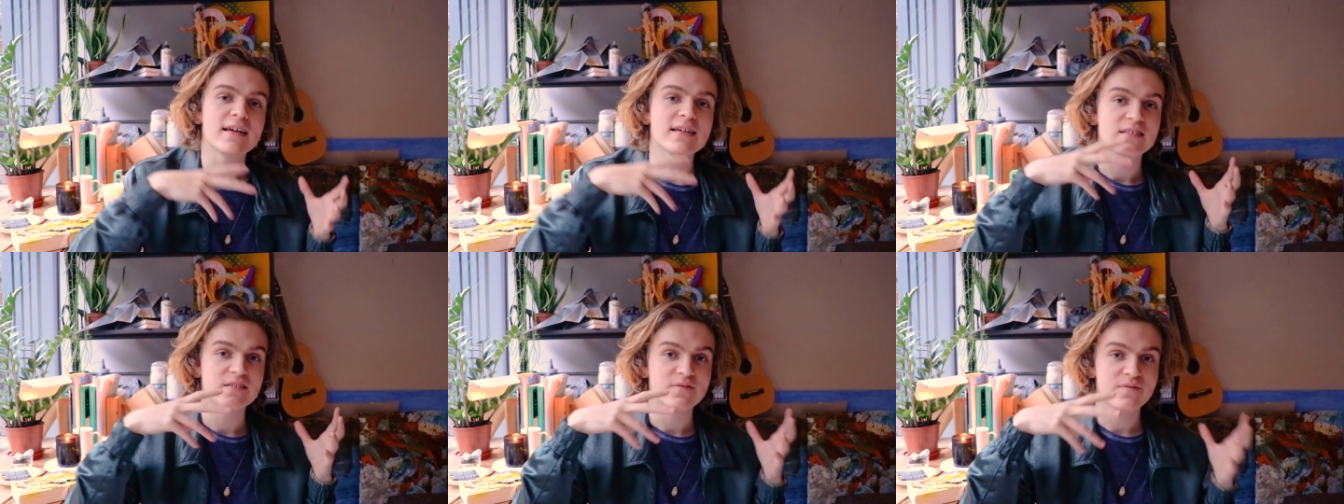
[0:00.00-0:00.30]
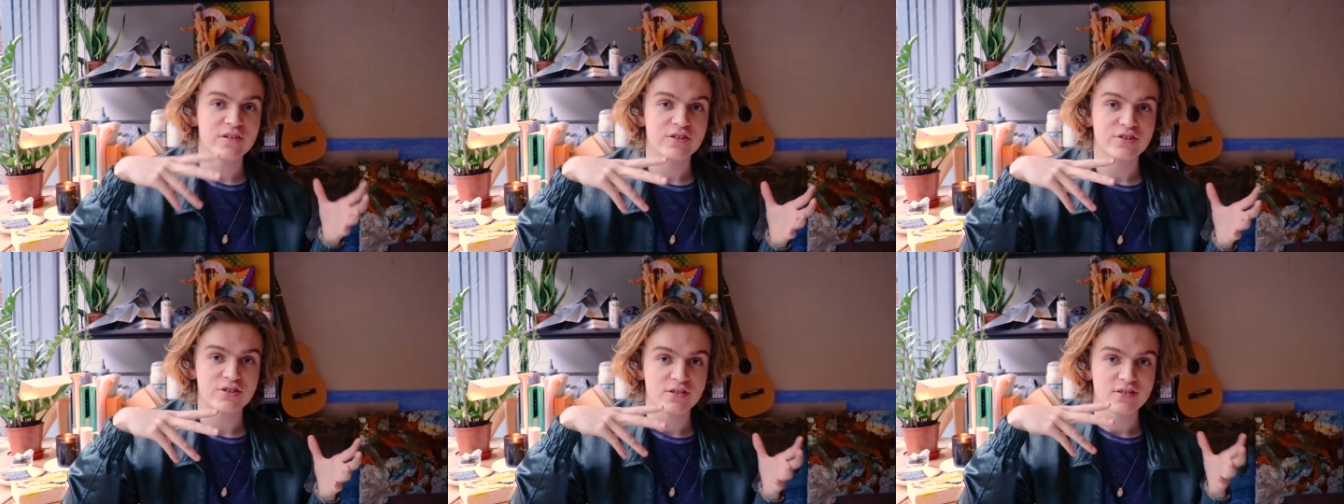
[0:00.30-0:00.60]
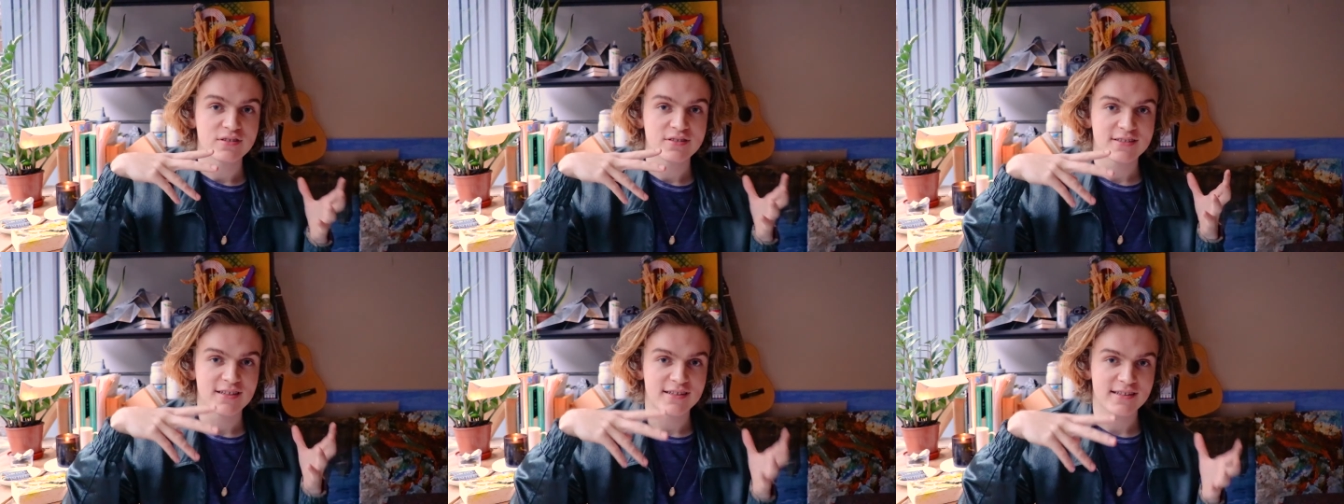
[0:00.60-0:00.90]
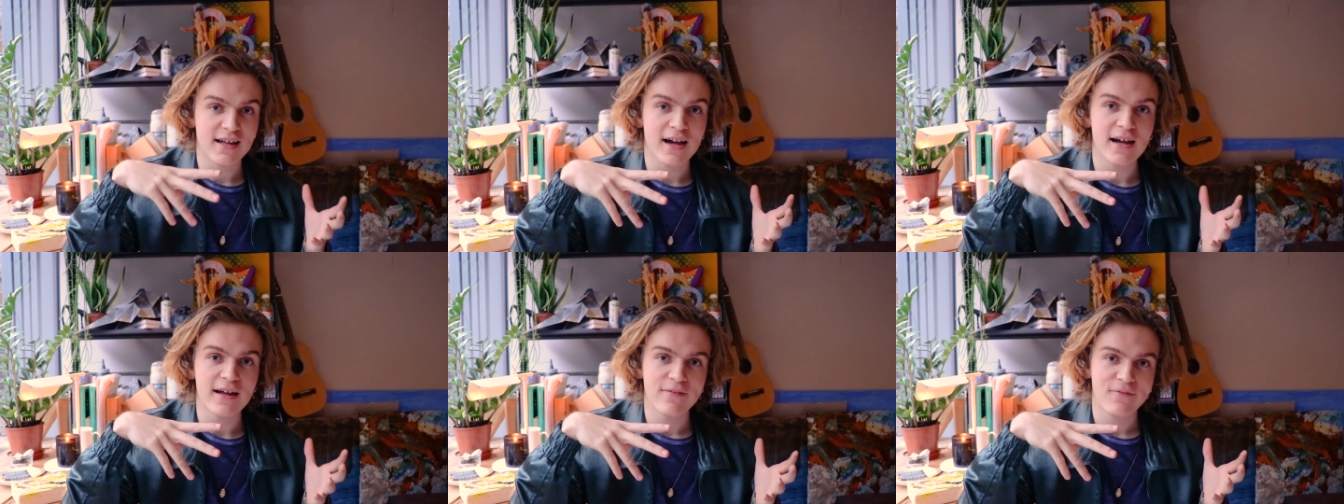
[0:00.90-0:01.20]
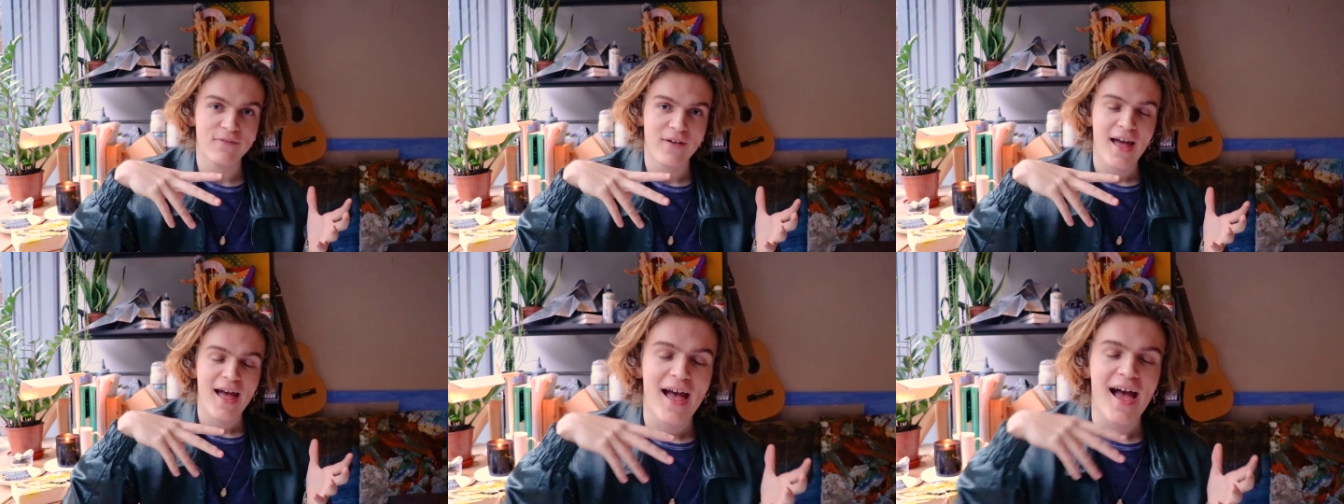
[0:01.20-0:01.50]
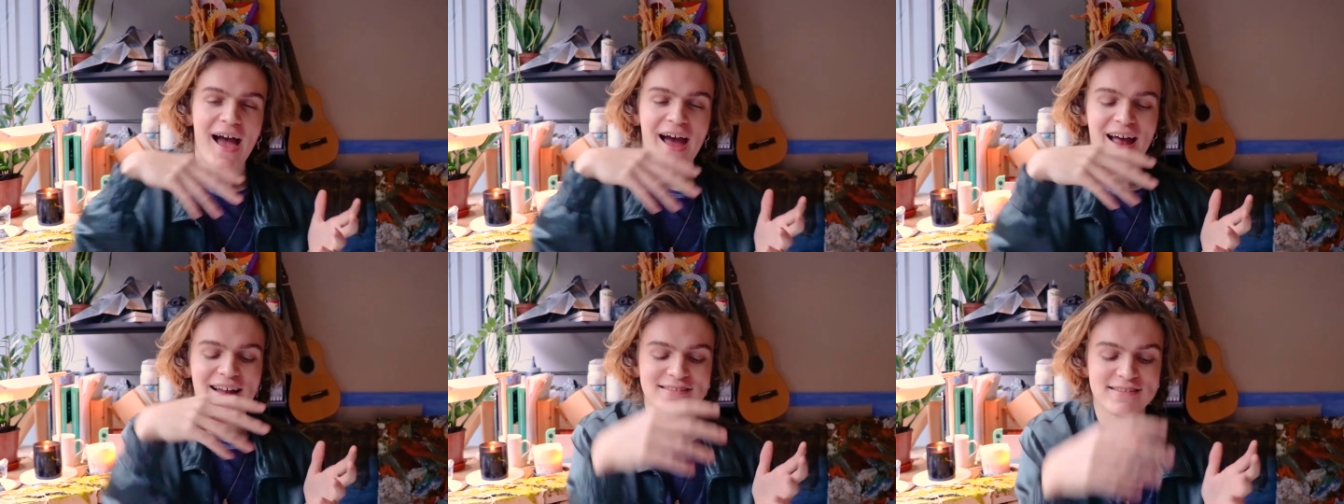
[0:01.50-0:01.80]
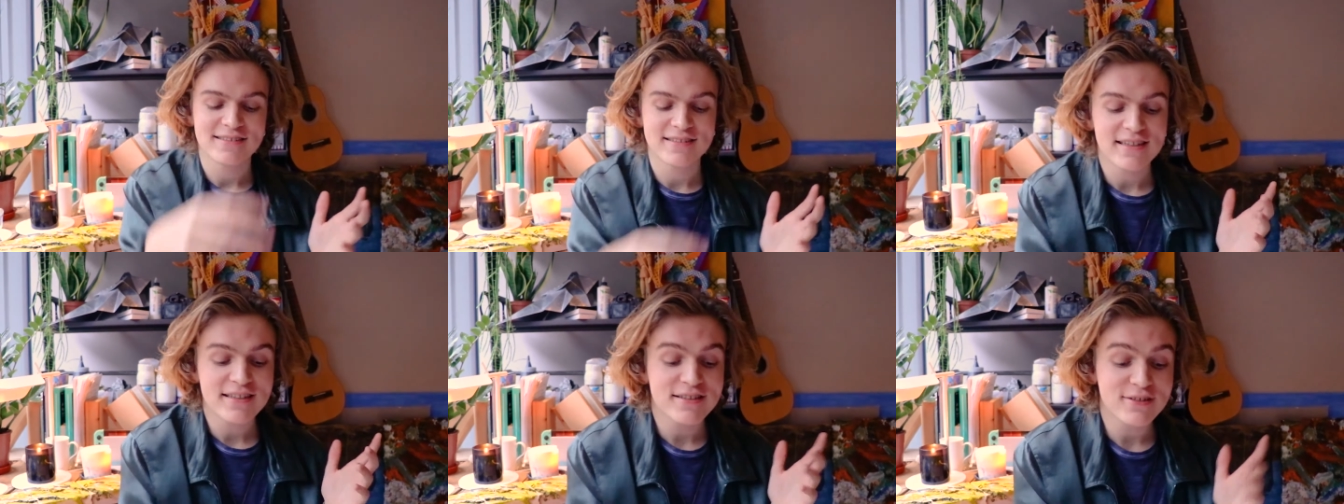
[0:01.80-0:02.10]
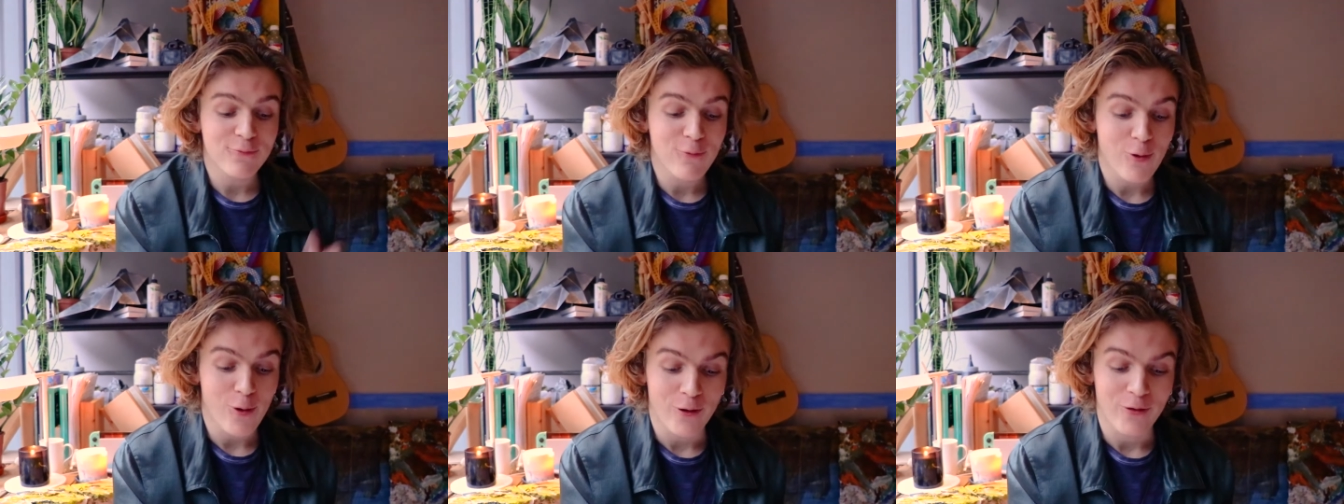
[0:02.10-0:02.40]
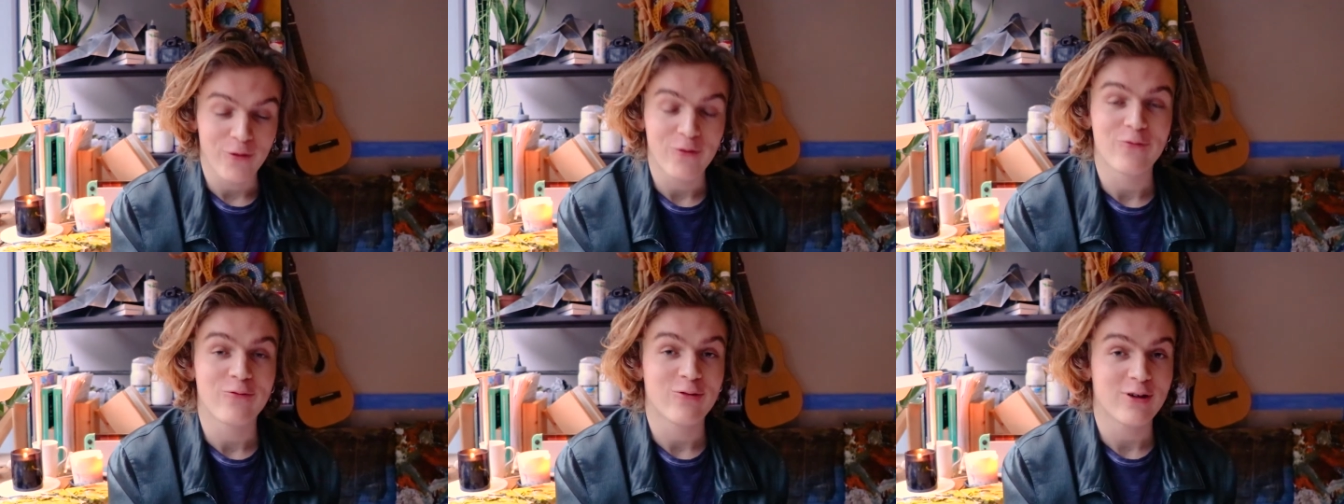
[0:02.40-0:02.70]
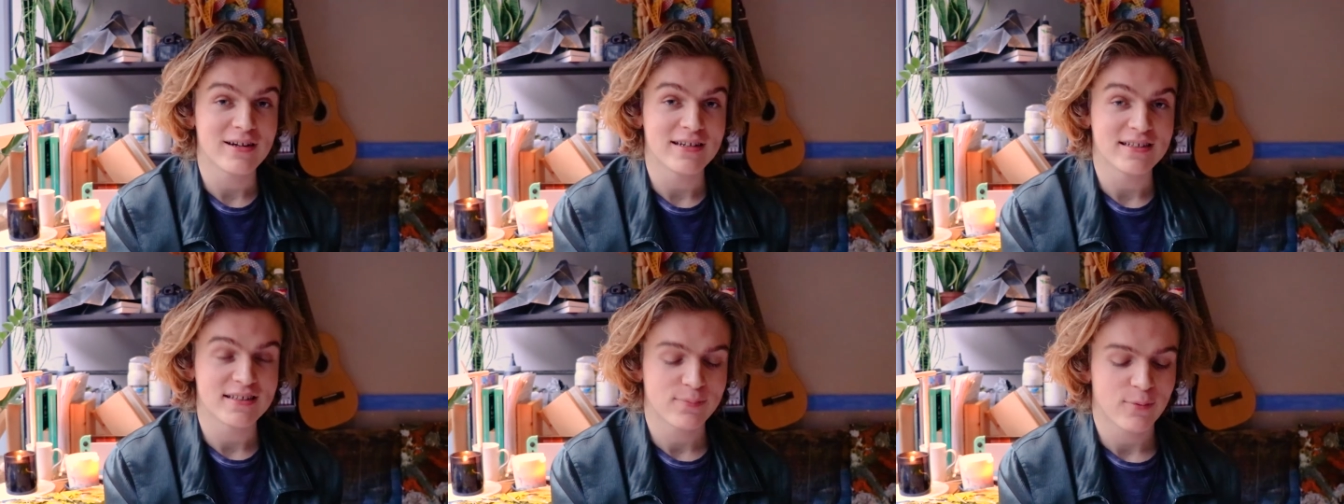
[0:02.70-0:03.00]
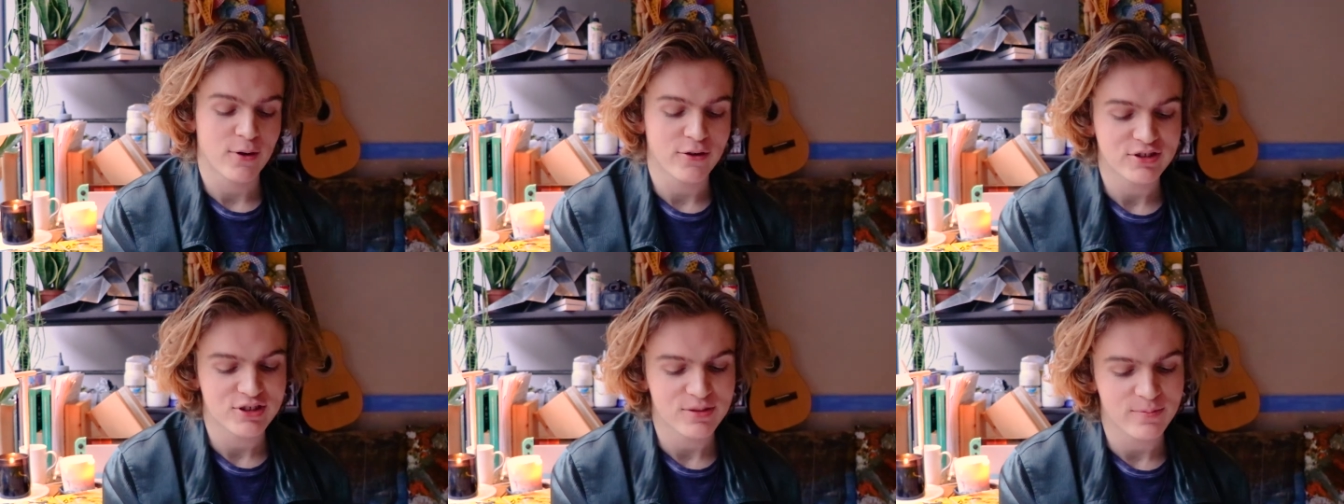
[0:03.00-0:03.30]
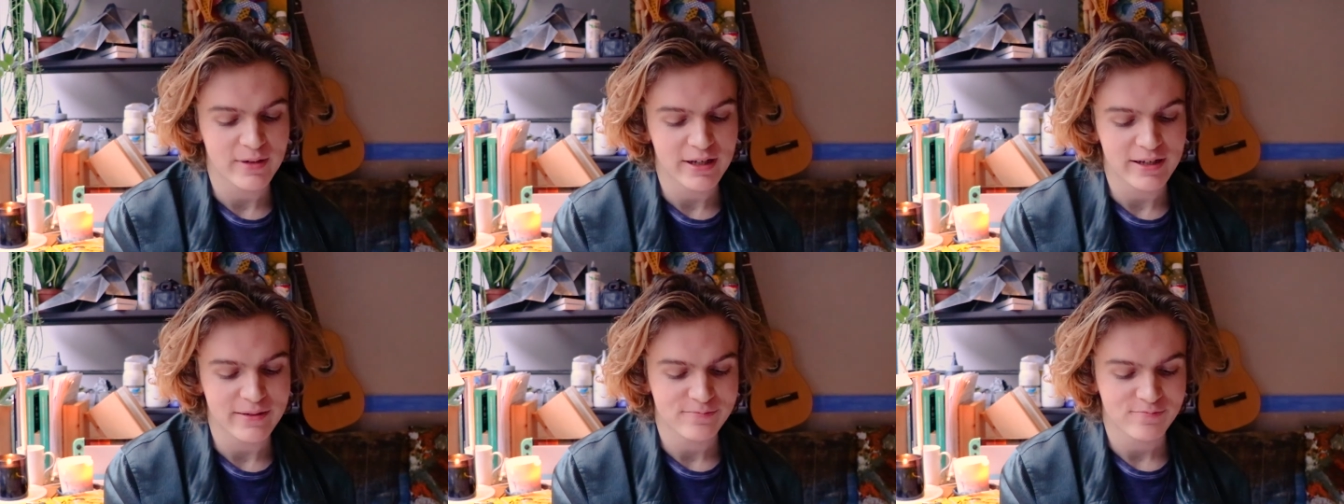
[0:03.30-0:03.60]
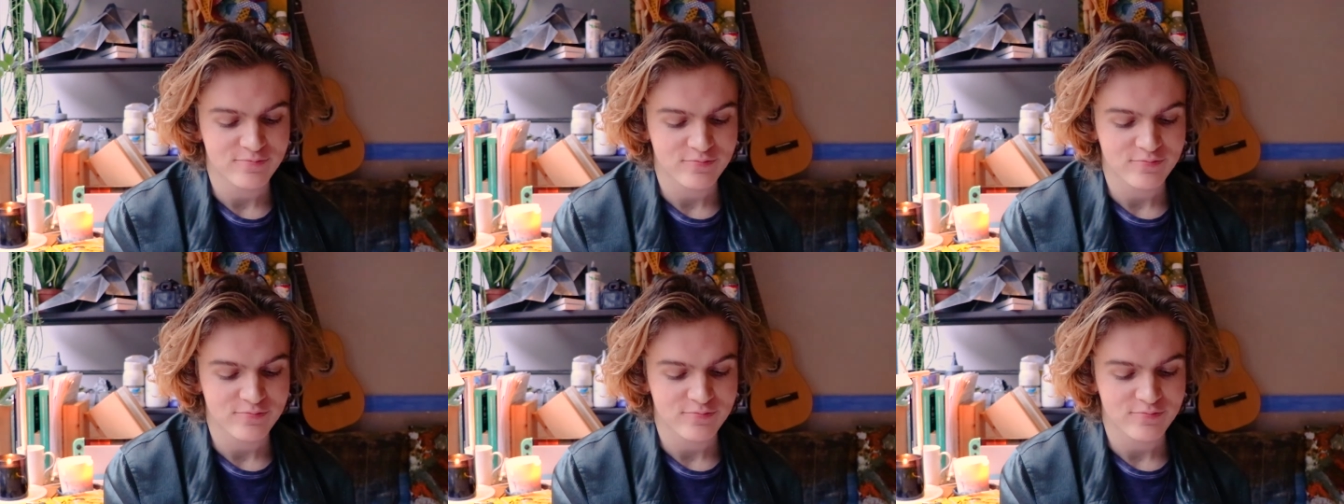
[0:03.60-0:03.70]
his visions to life and this quote really spoke to me.